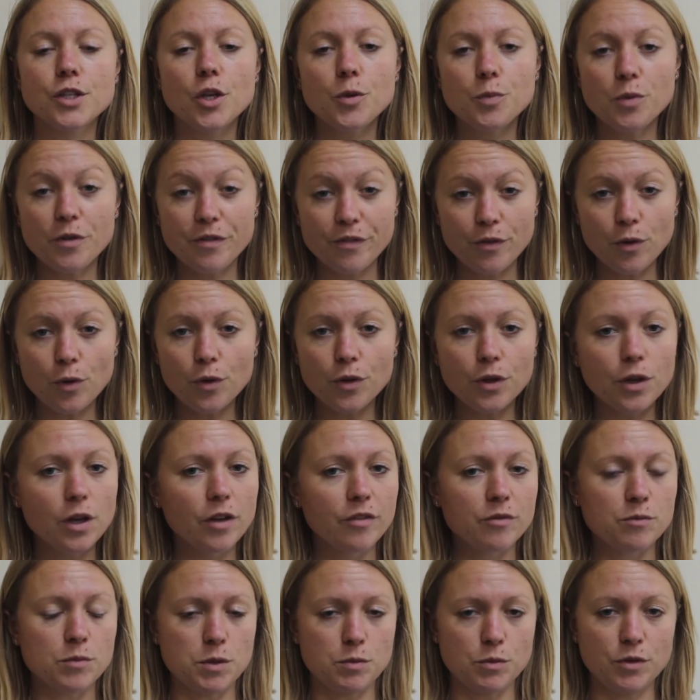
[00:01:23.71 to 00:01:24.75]
So before the
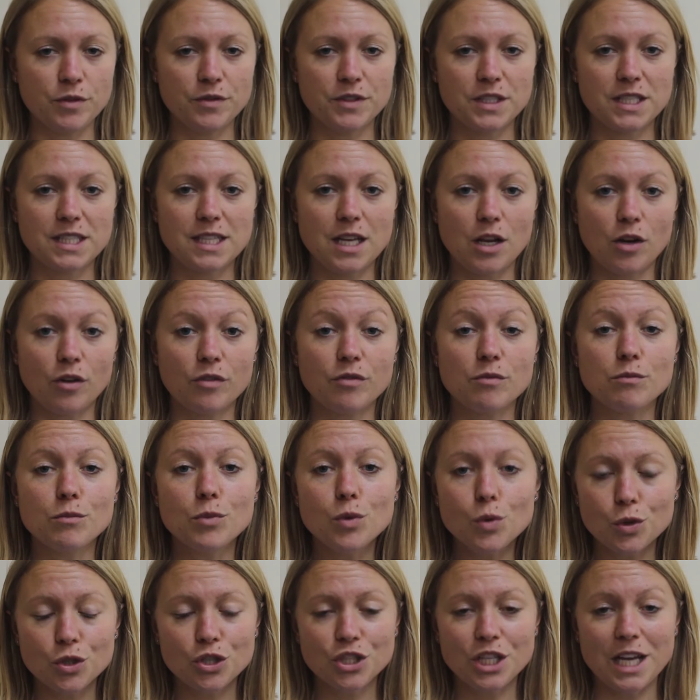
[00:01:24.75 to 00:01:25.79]
government moved to sell off
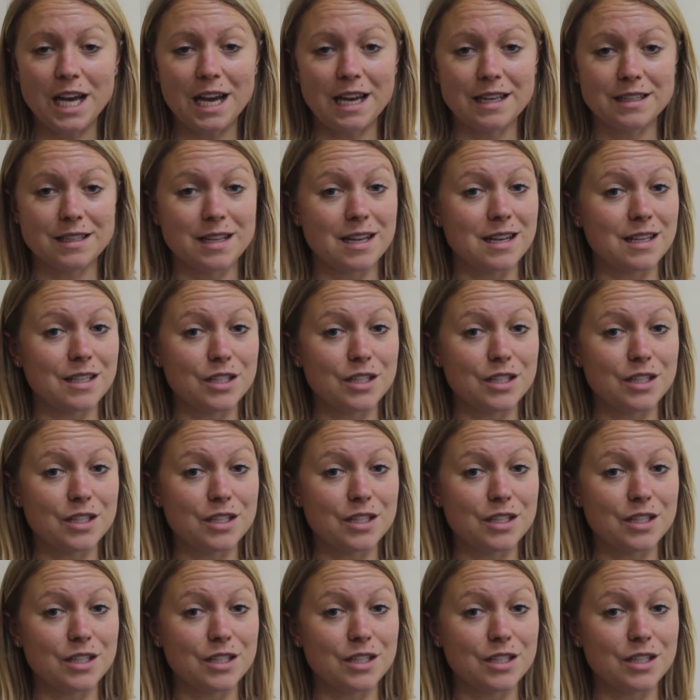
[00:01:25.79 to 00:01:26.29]
more shares and